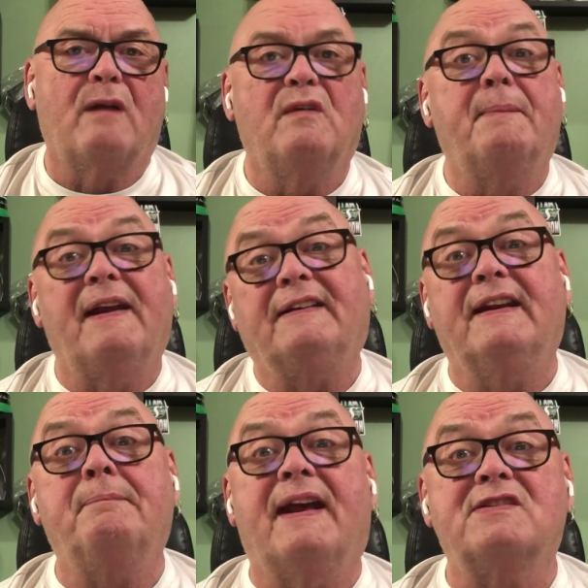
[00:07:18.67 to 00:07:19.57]
Winnipeg
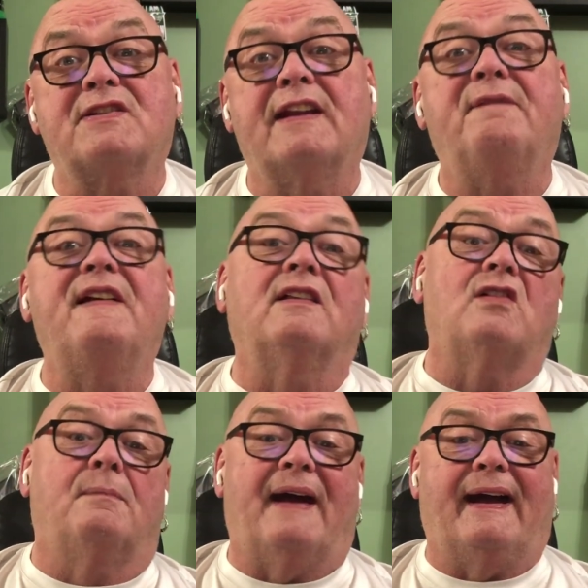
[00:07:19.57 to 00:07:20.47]
did manage to get a field
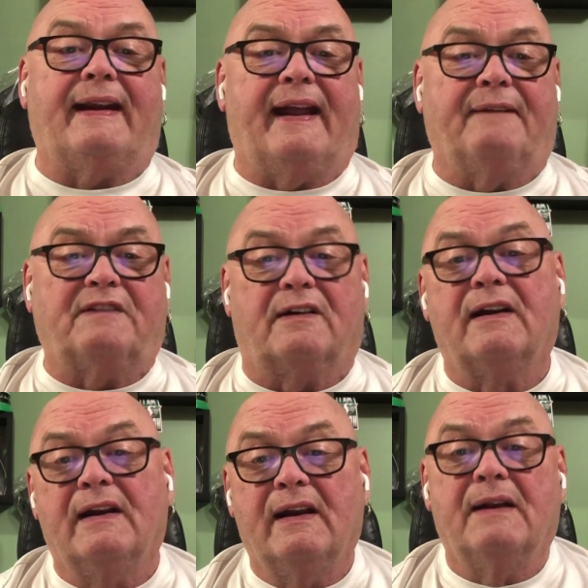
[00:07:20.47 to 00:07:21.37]
goal back after
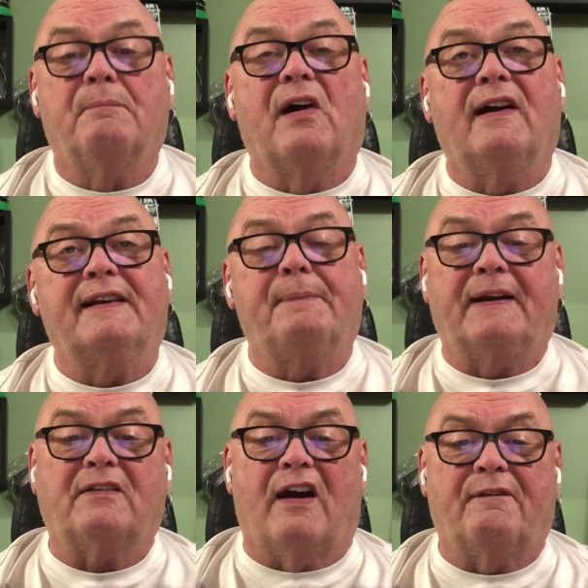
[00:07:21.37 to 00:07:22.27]
Bonds
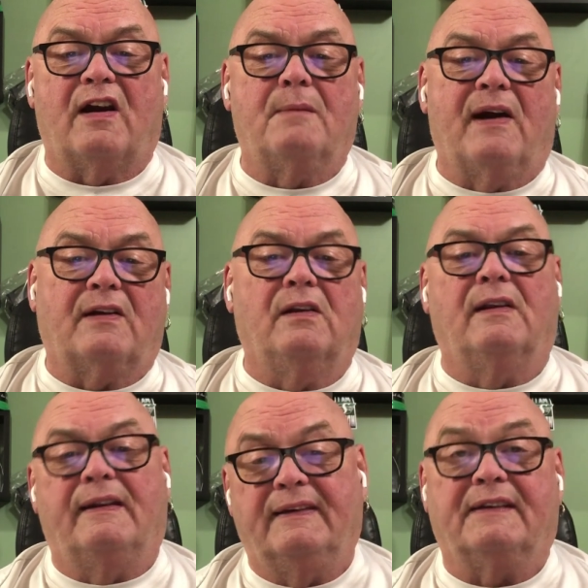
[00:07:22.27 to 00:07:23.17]
picked off
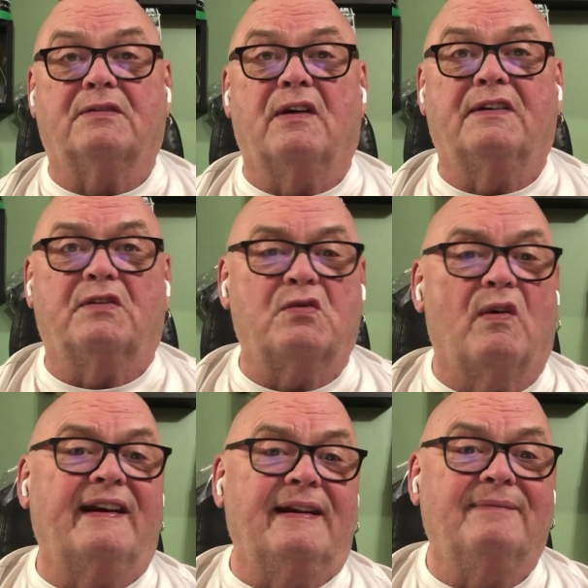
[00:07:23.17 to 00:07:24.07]
Arbuckle on the Toronto
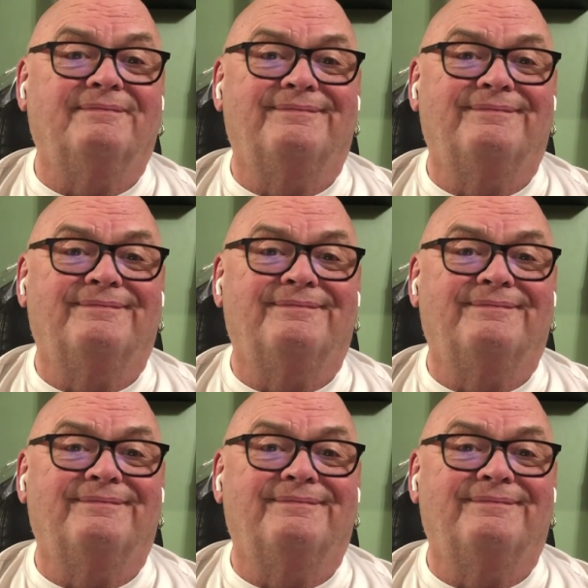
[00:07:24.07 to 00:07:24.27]
20.